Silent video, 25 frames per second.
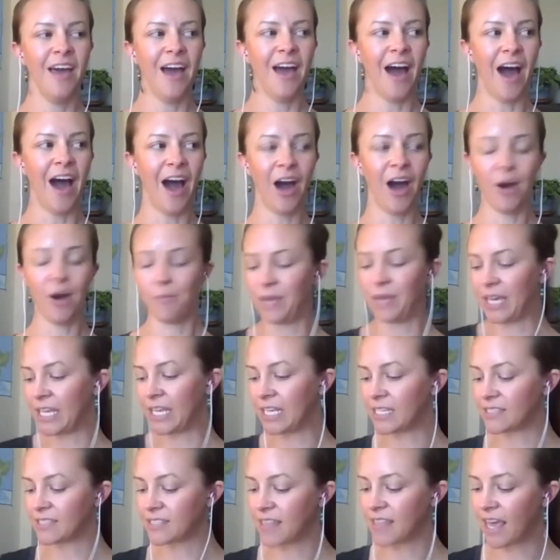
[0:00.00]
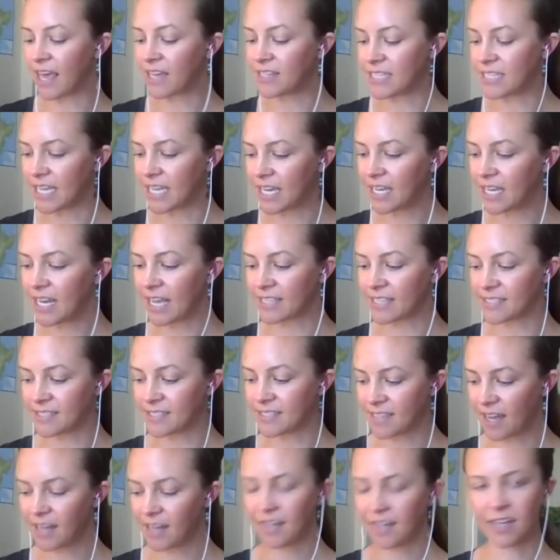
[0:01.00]
um, he, they did a
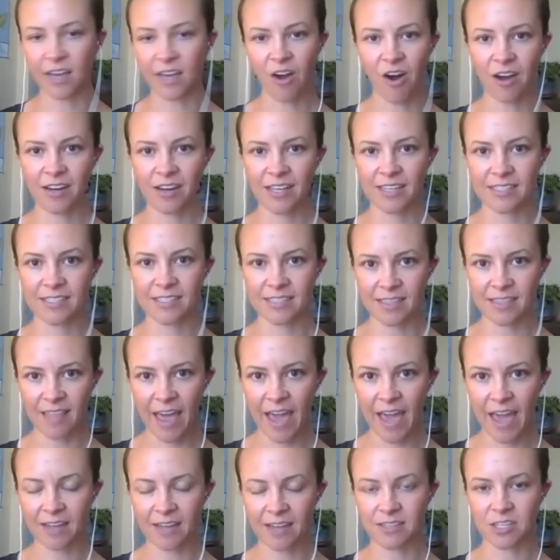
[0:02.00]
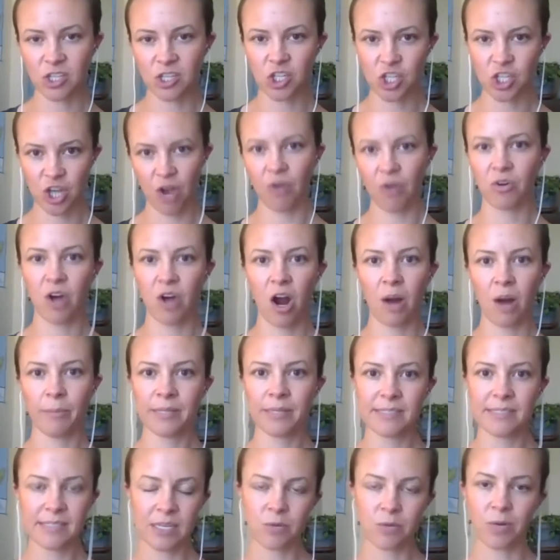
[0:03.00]
study on his land to show carbon
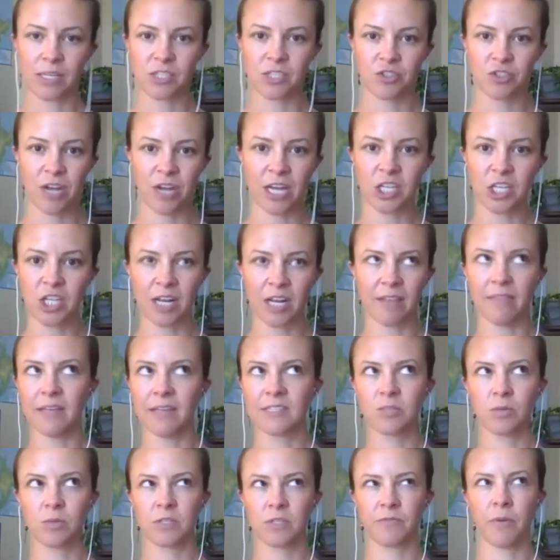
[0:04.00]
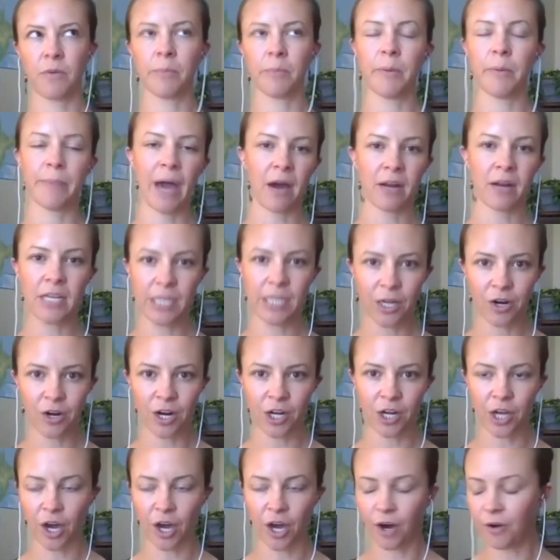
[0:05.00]
sequestration. And this was from about a year
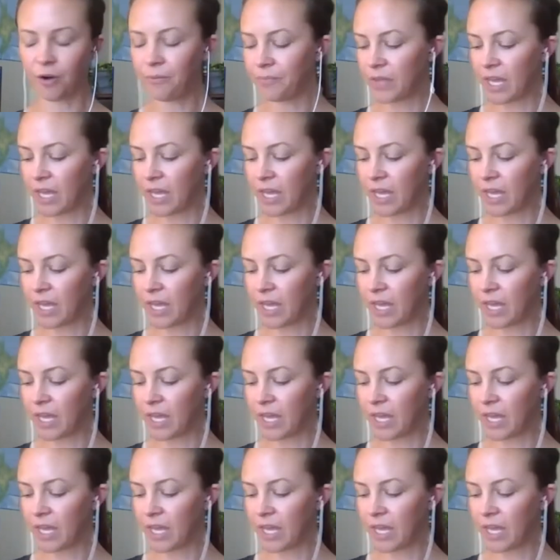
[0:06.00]
ago.